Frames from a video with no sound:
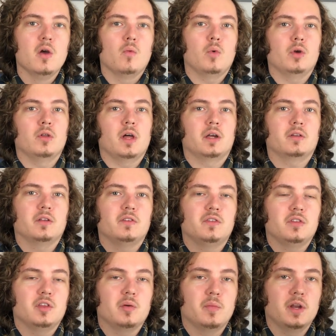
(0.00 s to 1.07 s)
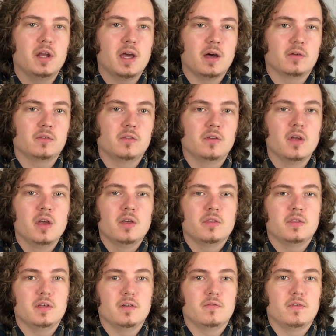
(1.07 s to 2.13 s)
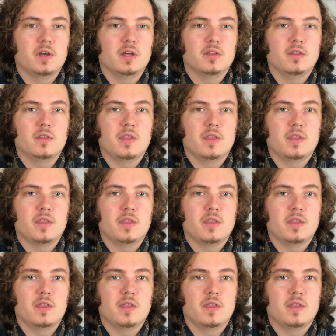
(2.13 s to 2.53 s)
we'll likely see them announce the event